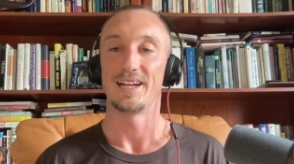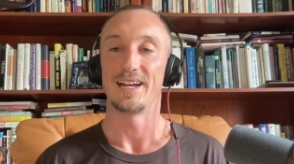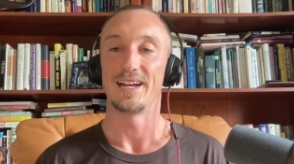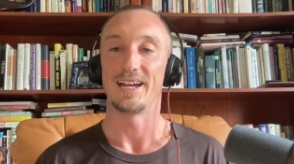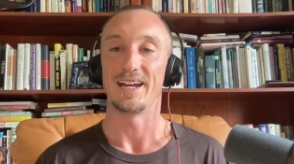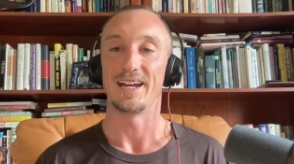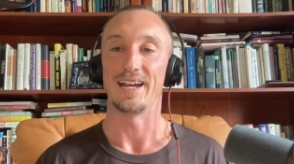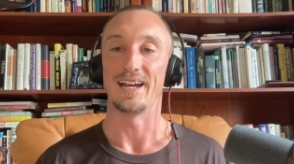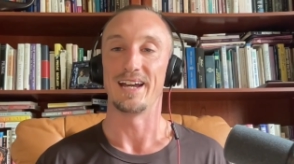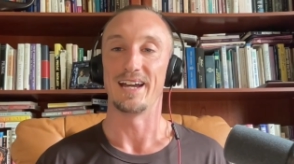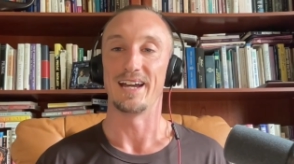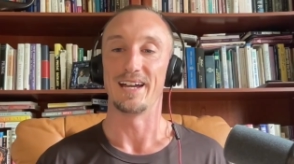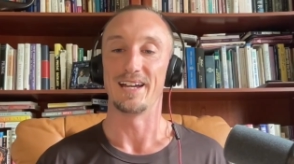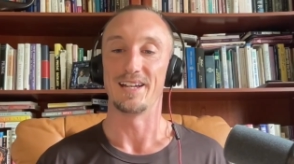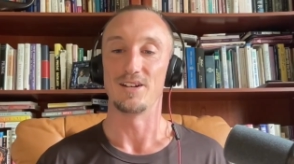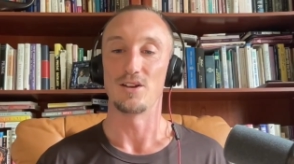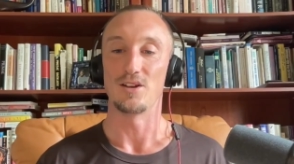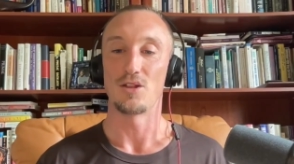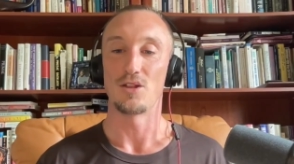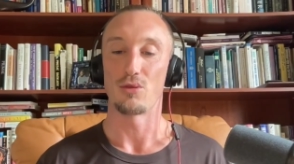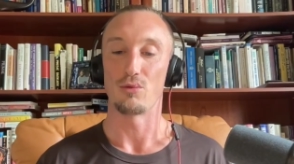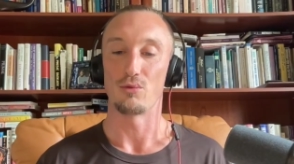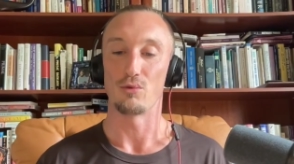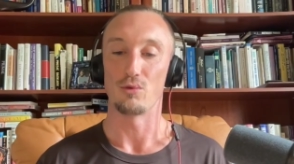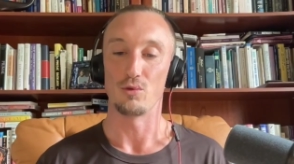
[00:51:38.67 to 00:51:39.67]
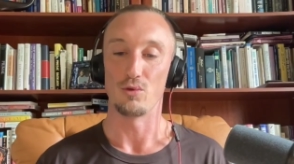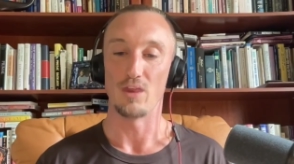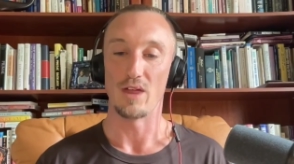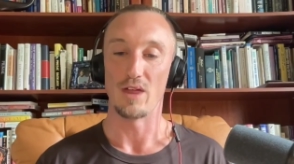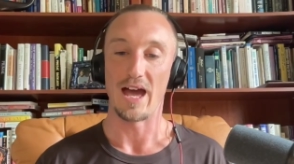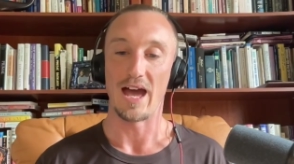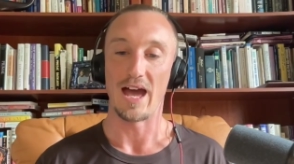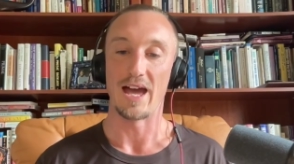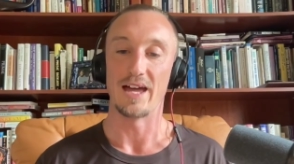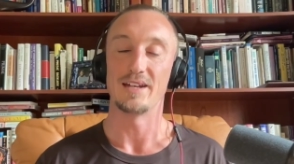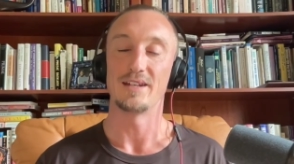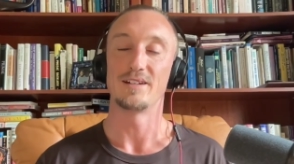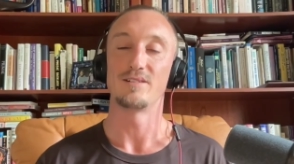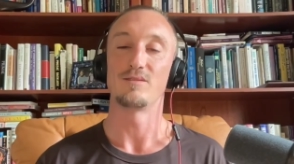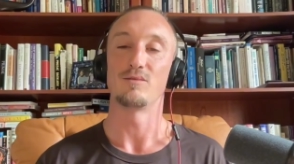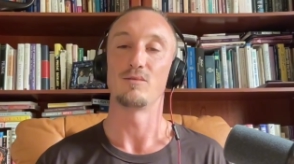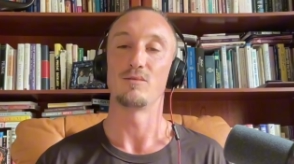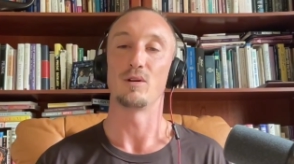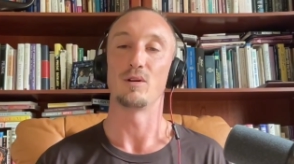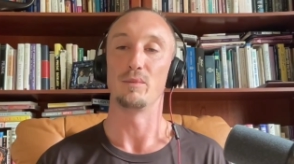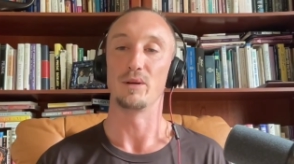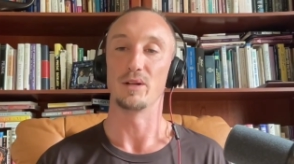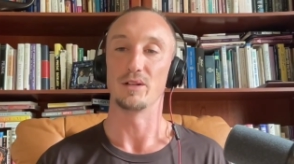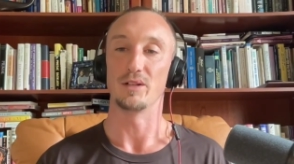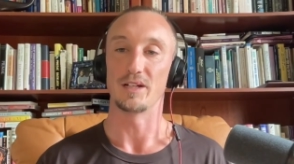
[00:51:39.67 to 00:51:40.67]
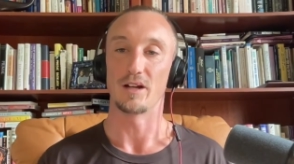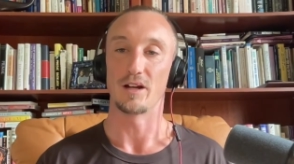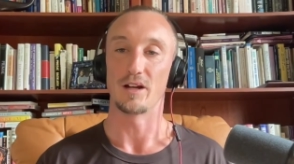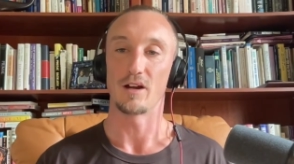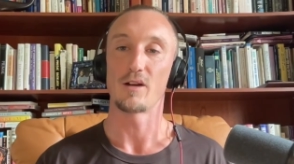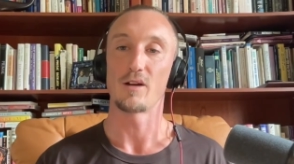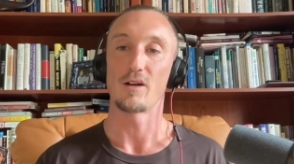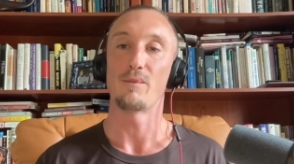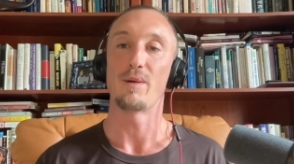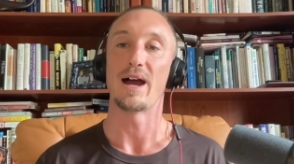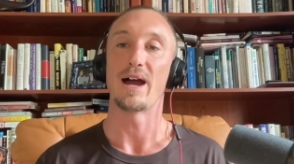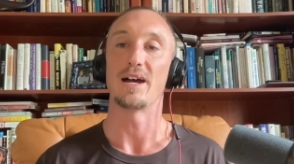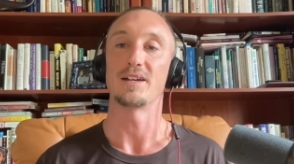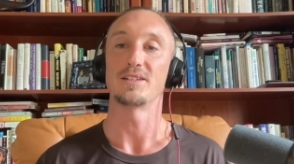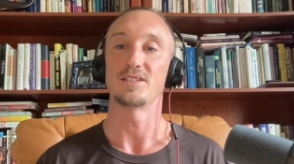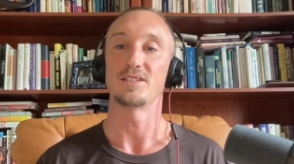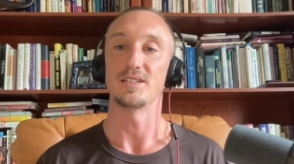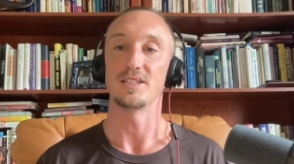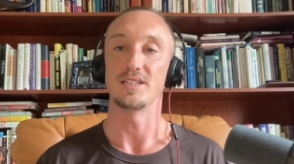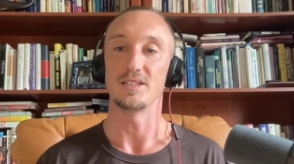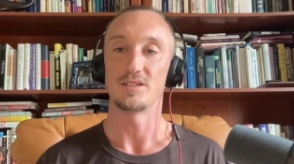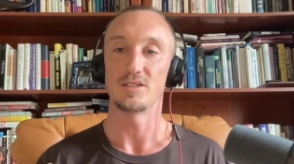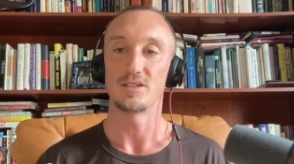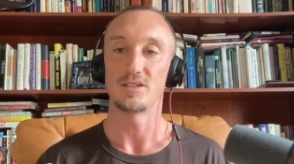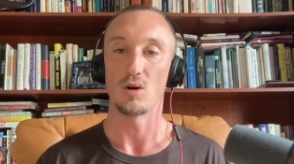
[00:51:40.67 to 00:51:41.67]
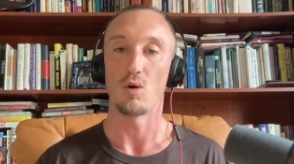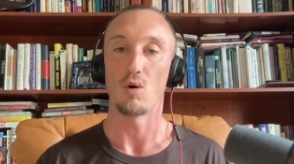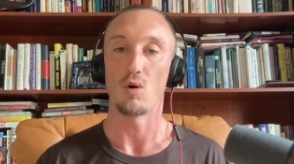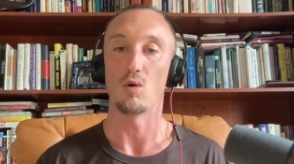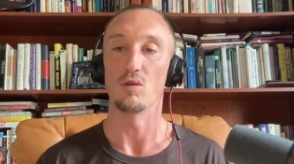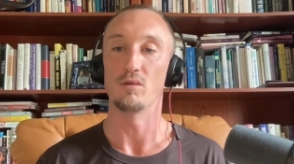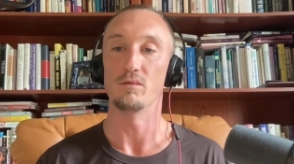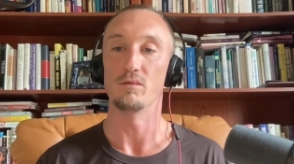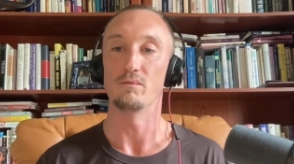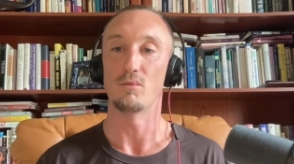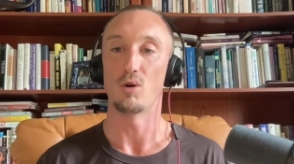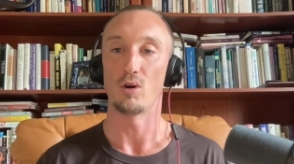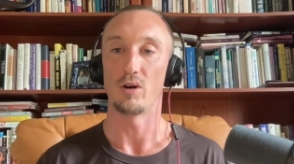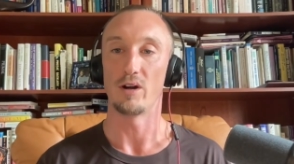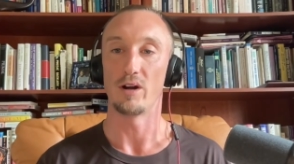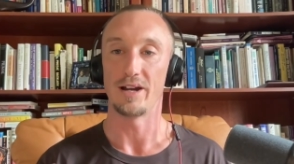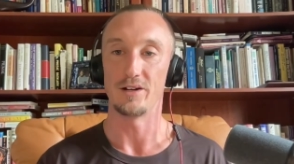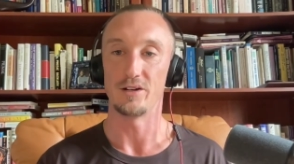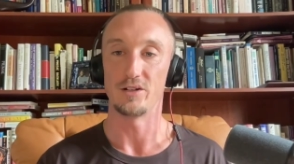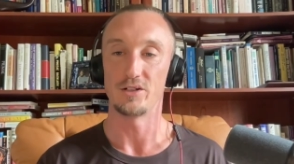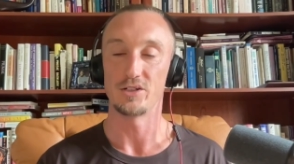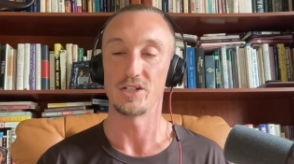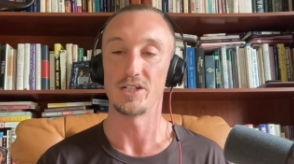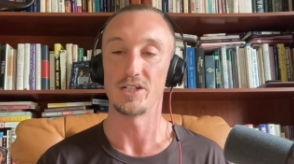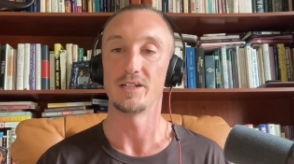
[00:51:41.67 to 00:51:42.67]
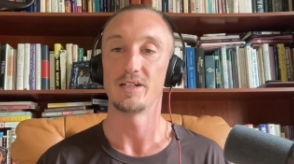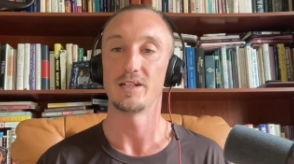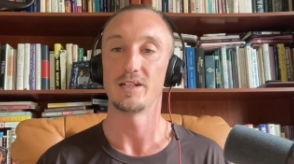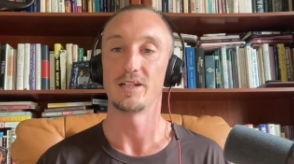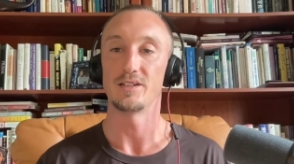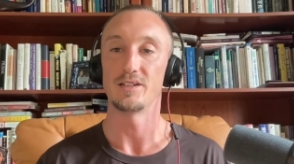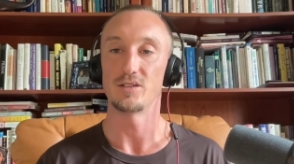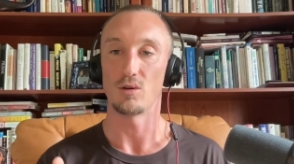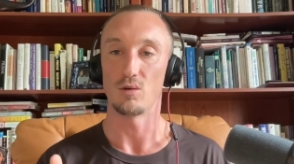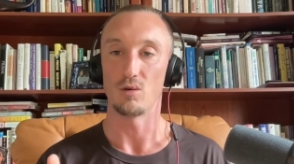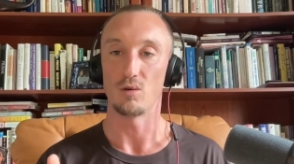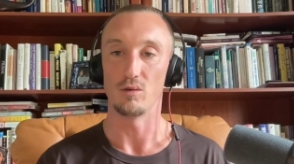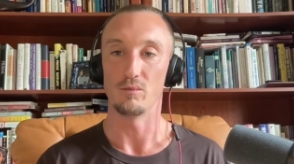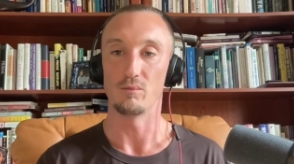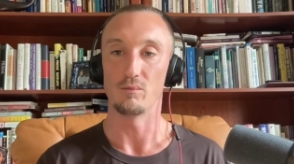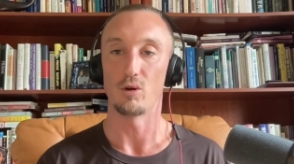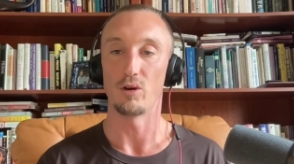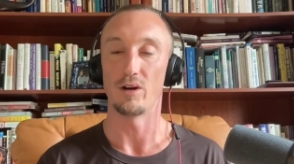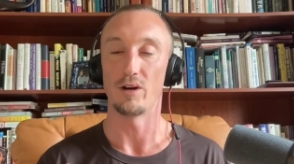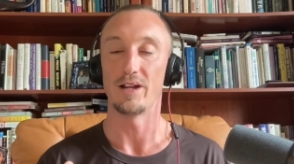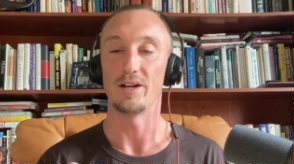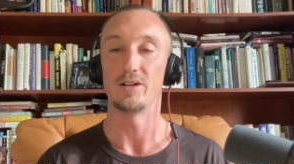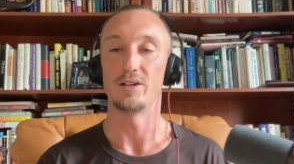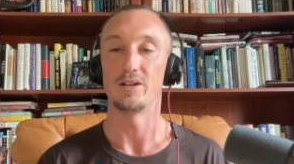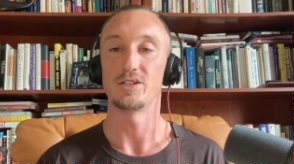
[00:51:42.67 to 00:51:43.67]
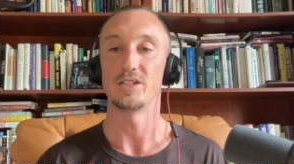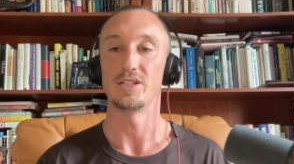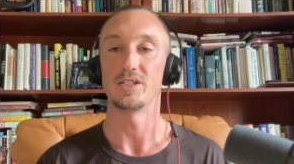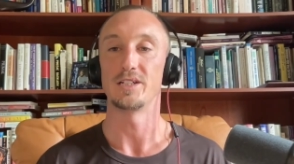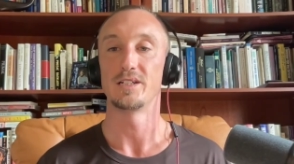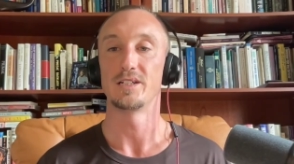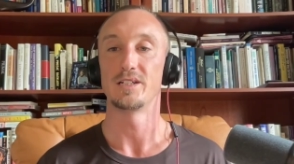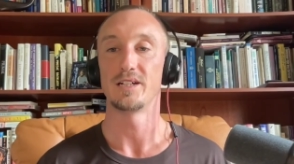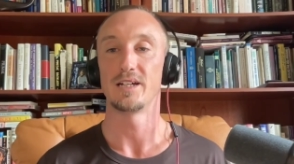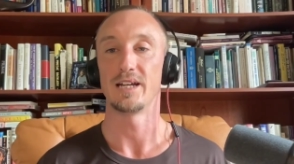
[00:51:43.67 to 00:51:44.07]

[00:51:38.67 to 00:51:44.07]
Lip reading: And through that, we're building our capacity to hold more energy and to hold more energy.